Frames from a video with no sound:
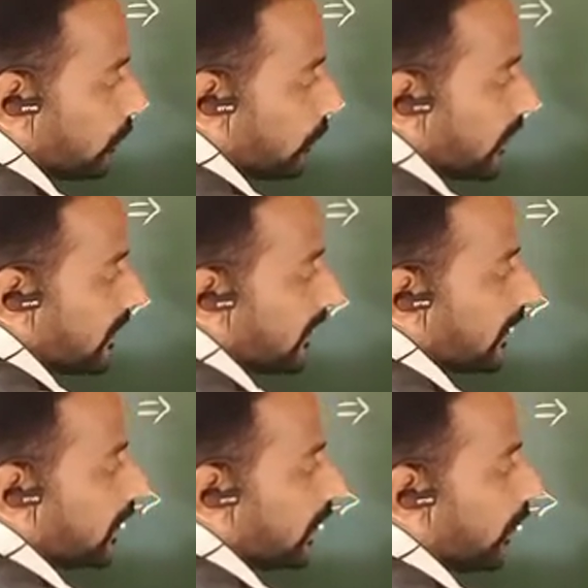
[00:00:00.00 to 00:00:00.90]
2 is in
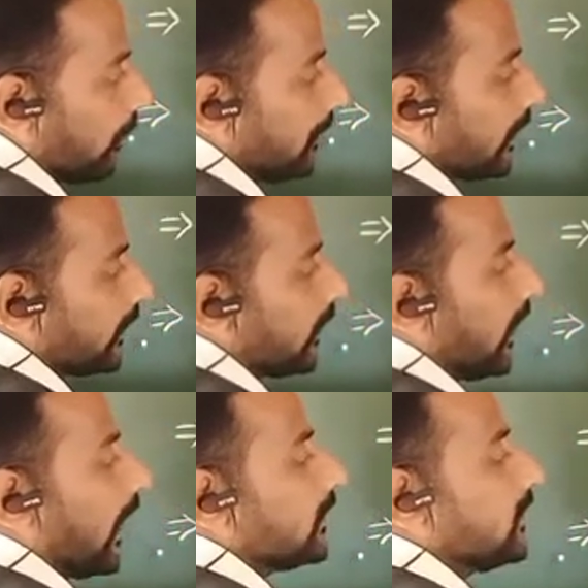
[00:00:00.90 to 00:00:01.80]
the denominator
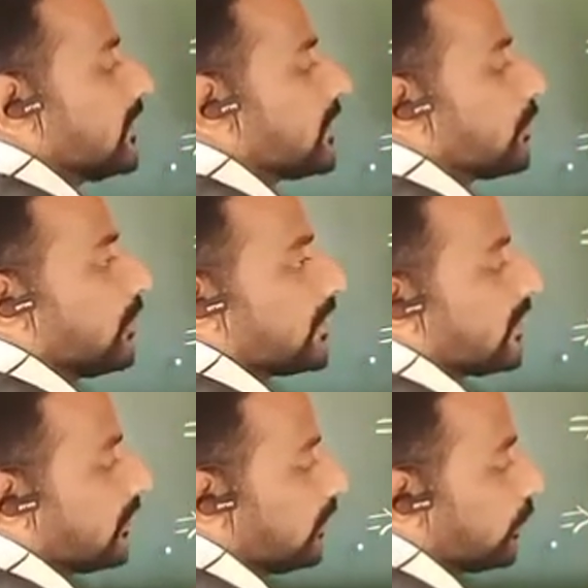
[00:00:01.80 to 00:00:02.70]
and this 2 is in the